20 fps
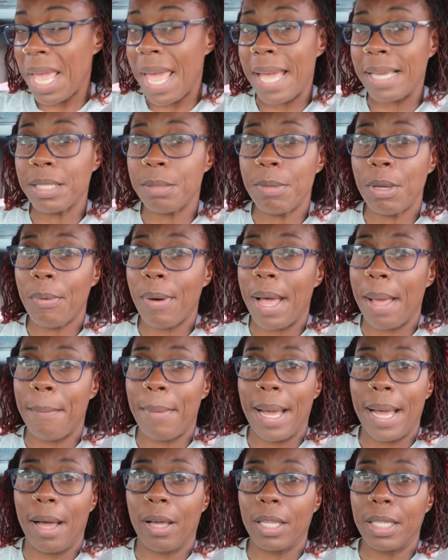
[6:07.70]
Ask me why I
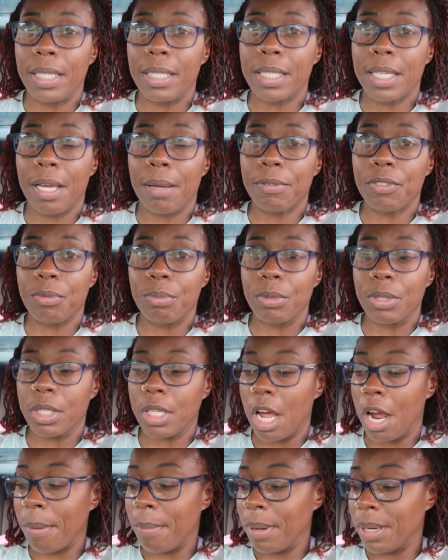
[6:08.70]
buy all these cups from
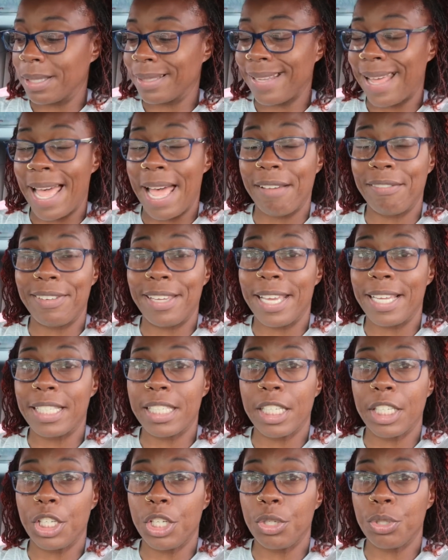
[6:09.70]
Starbucks. I have
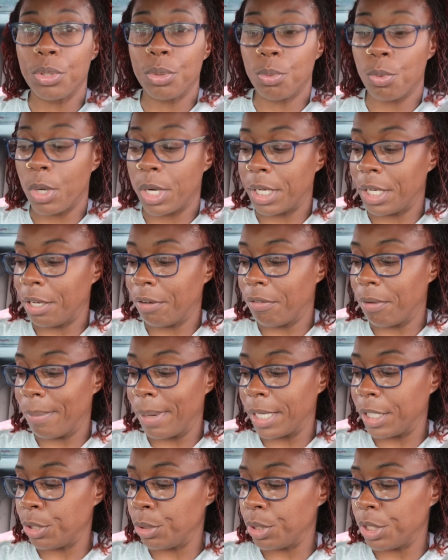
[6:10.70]
yet to use one of
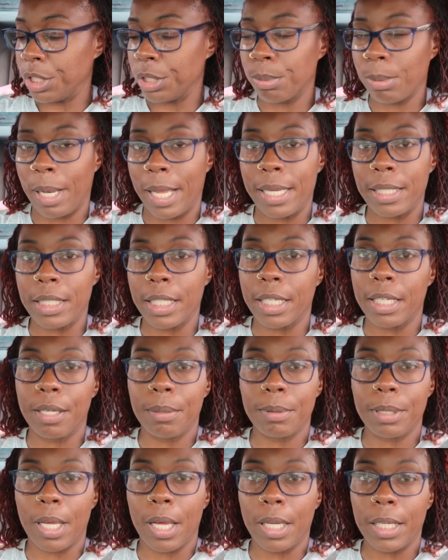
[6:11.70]
them. I use these plastic
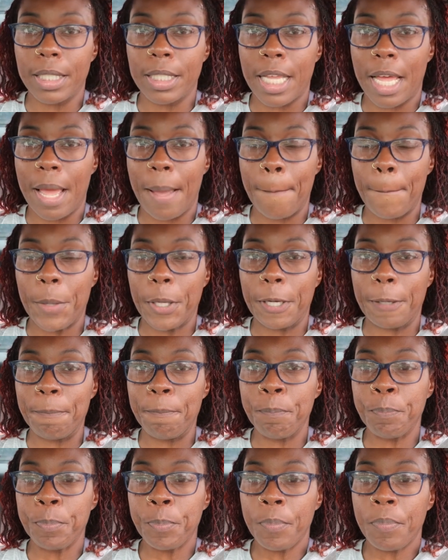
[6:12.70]
cups all the time, but
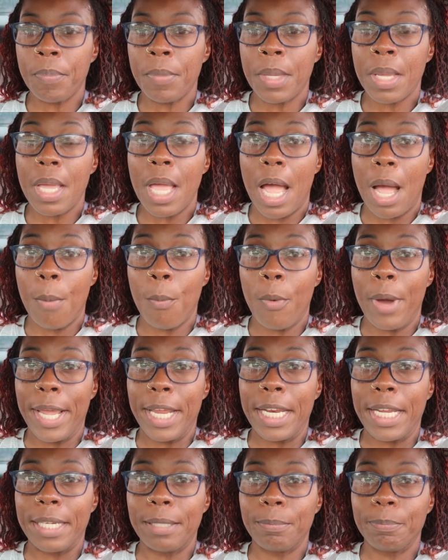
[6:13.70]
I'm
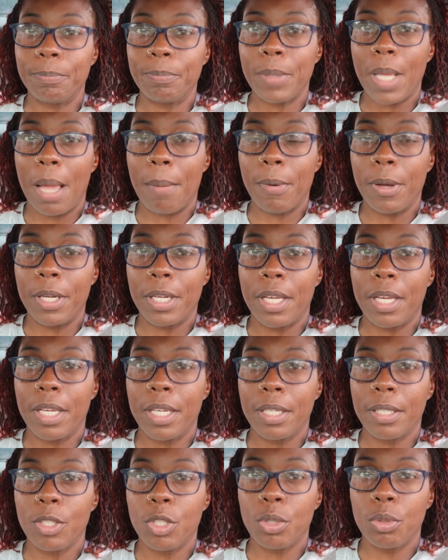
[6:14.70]
waiting. I'm
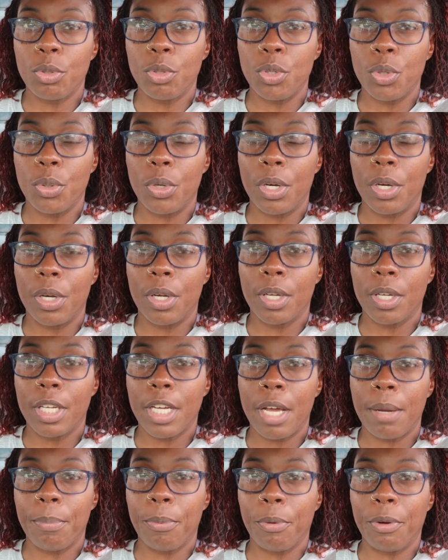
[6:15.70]
gonna do a
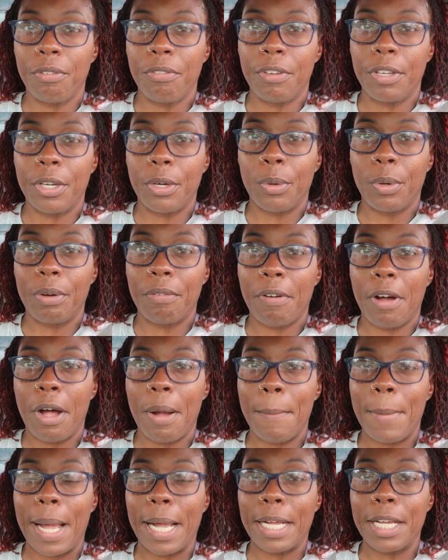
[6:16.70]
cup reveal of
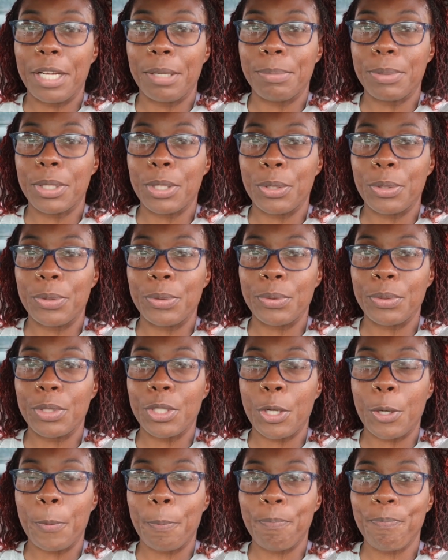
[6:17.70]
all my cups soon,
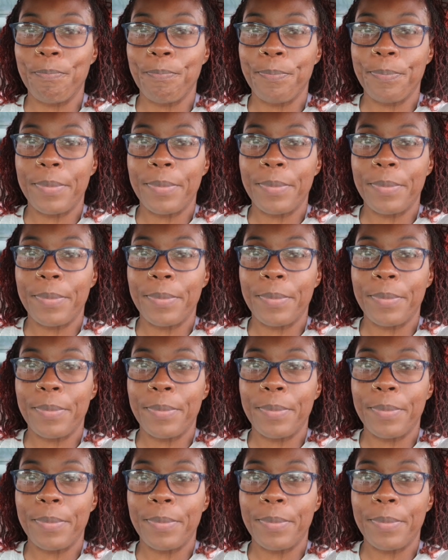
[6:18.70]
so